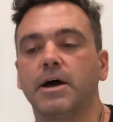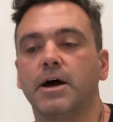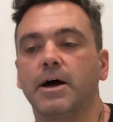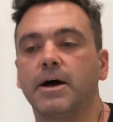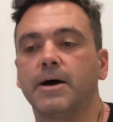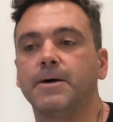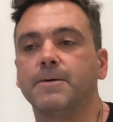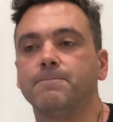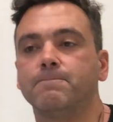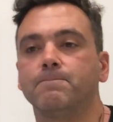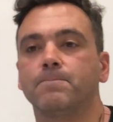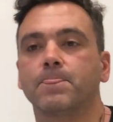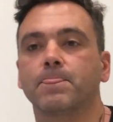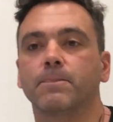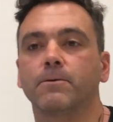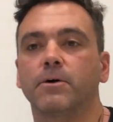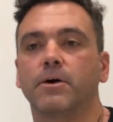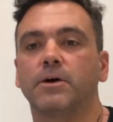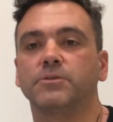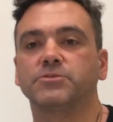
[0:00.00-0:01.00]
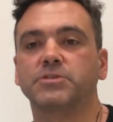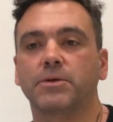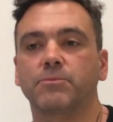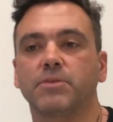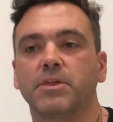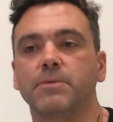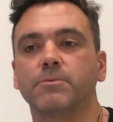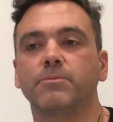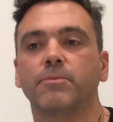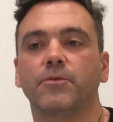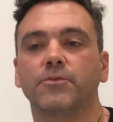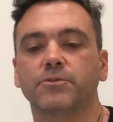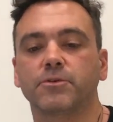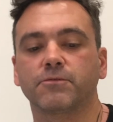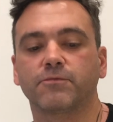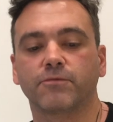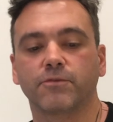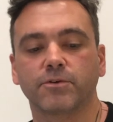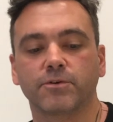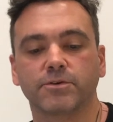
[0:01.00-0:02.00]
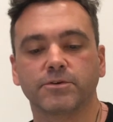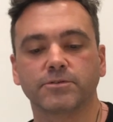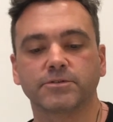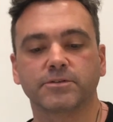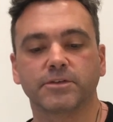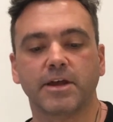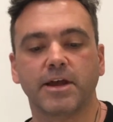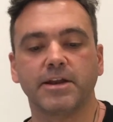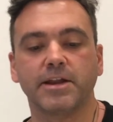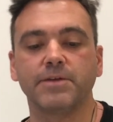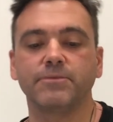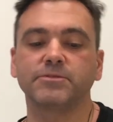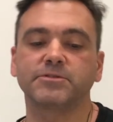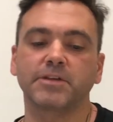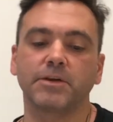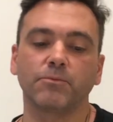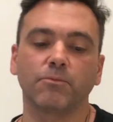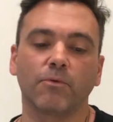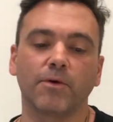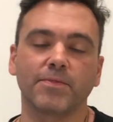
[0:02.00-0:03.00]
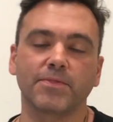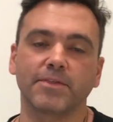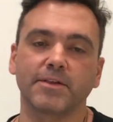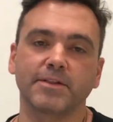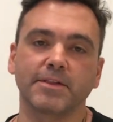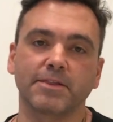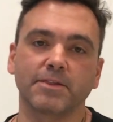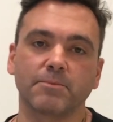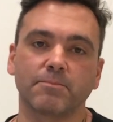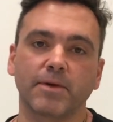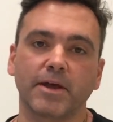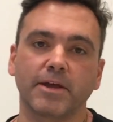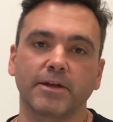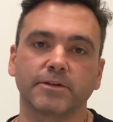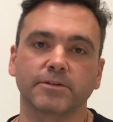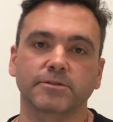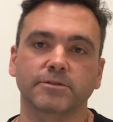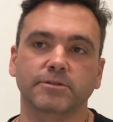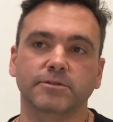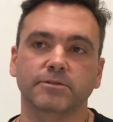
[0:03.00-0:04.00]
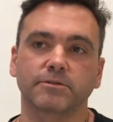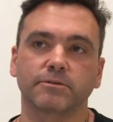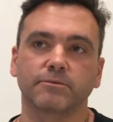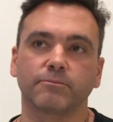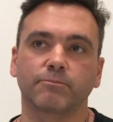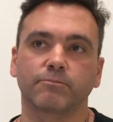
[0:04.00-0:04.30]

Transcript: I was chatting with him about the deferrals, and he was saying one thing that the banks,